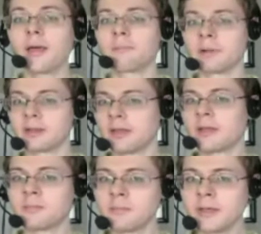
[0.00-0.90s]
But he
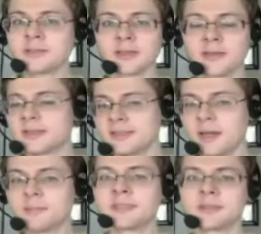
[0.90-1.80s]
admits and
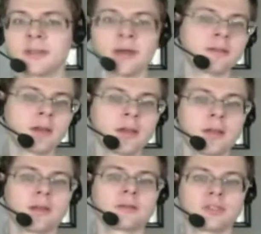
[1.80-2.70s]
accepts that
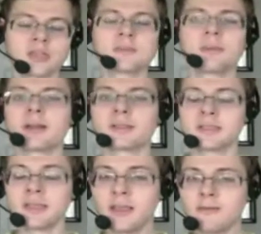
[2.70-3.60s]
just
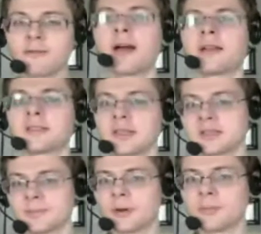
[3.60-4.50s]
because he finds
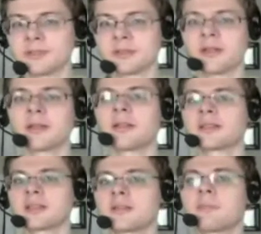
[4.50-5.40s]
his purpose in that
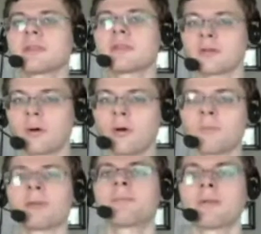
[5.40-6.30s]
doesn't mean that
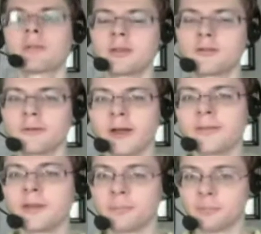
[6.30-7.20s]
all people need to
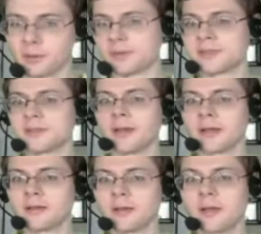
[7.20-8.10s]
find their purpose in
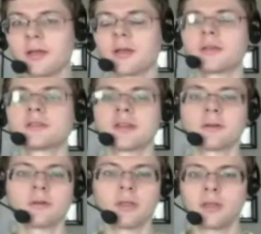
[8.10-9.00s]
that.
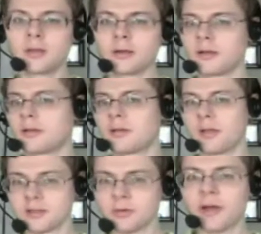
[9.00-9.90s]
So he
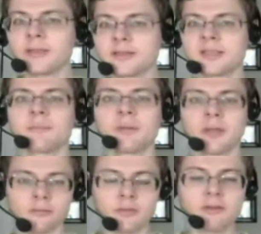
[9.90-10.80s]
is quite
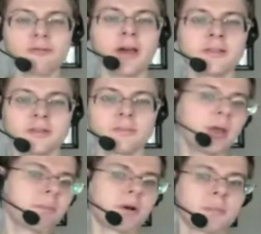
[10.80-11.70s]
accepting of me finding
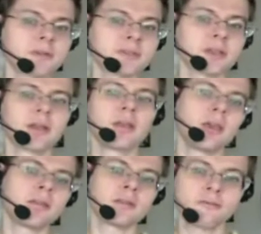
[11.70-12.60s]
my purpose
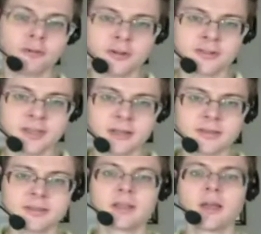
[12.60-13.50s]
in a different
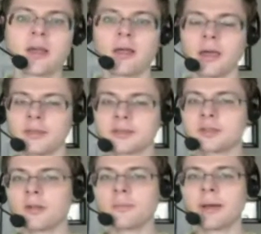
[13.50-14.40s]
sense. And it's
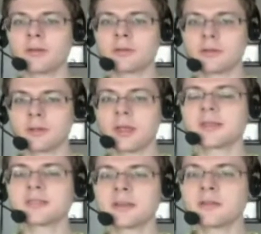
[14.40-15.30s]
all about
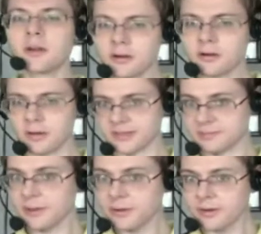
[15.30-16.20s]
his internal
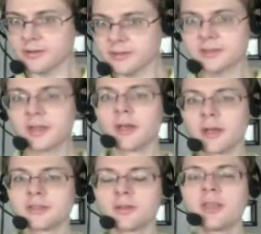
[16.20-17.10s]
experience.
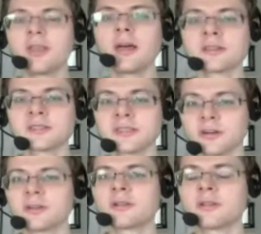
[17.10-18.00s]
So he has a
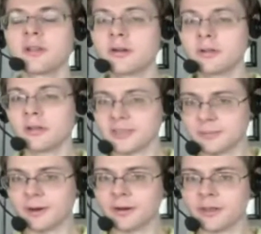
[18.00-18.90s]
certain internal
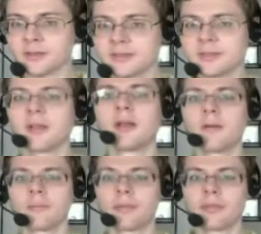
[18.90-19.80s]
experience
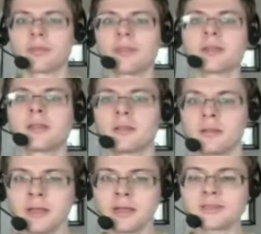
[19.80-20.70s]
that
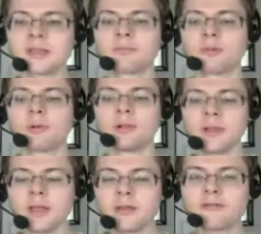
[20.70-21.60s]
leads him to
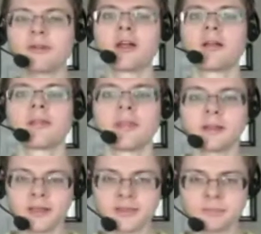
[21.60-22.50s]
believe
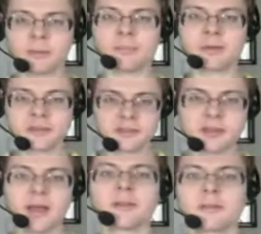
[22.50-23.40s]
that his purpose is in
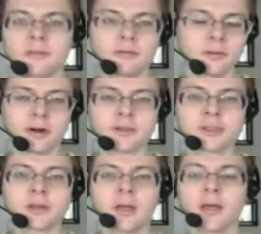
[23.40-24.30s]
that
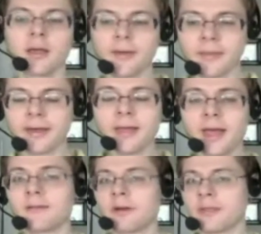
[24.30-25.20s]
direction. And I
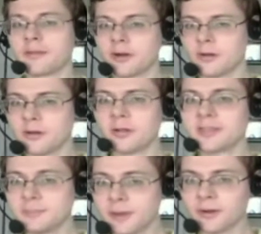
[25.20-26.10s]
have an internal
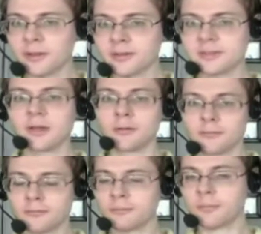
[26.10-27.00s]
experience
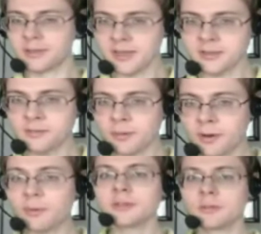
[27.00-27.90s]
of a sense of
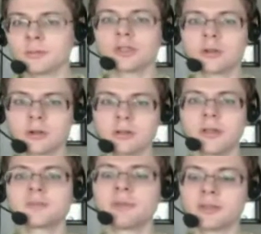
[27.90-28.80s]
purpose, which
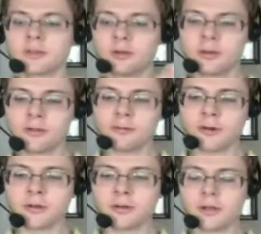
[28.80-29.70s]
leads me to a
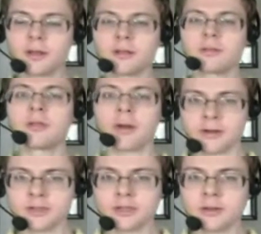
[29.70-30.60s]
different
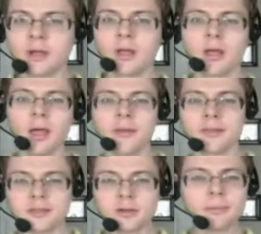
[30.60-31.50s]
direction. And
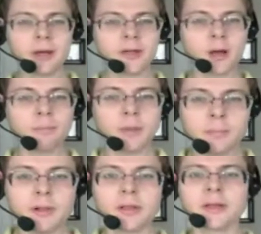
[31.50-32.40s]
it's all about how
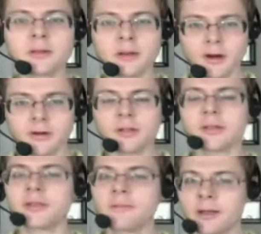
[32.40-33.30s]
people
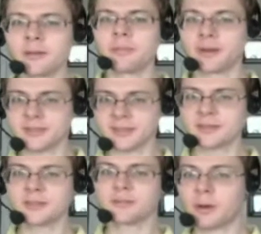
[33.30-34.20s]
internally develop their
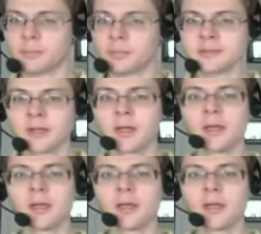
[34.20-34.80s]
sense of purpose.